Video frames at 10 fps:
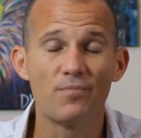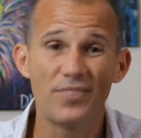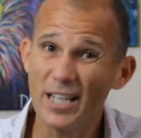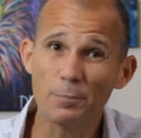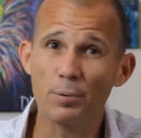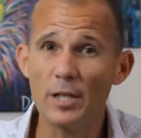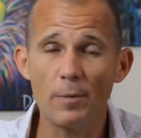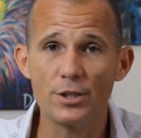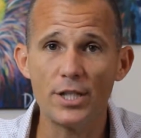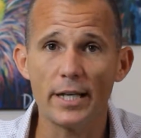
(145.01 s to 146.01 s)
That's pretty
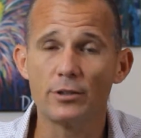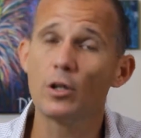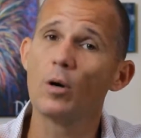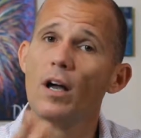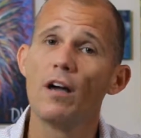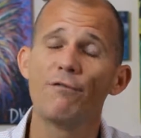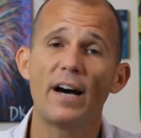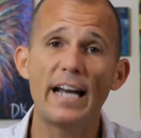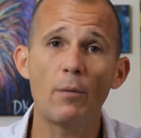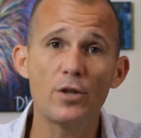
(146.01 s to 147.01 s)
much it. So
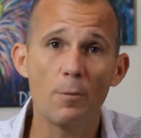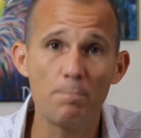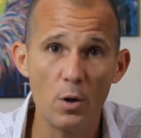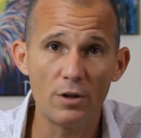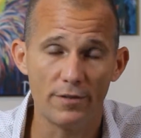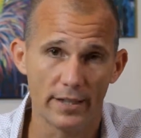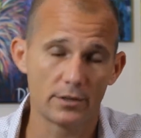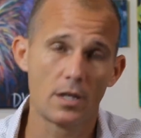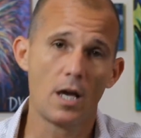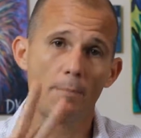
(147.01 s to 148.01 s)
find out what your motive
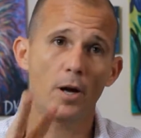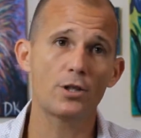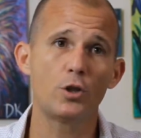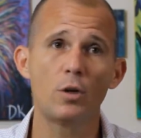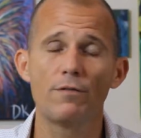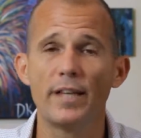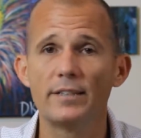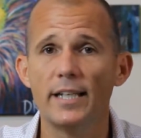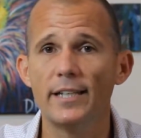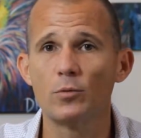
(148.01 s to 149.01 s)
is. Part 2 of
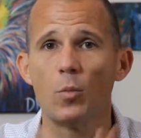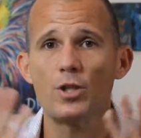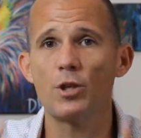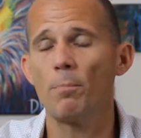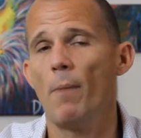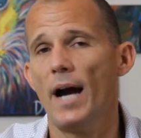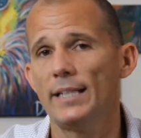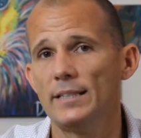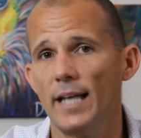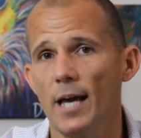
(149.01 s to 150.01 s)
this is, what's your
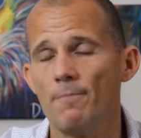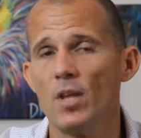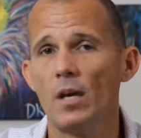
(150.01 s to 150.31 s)
mindset?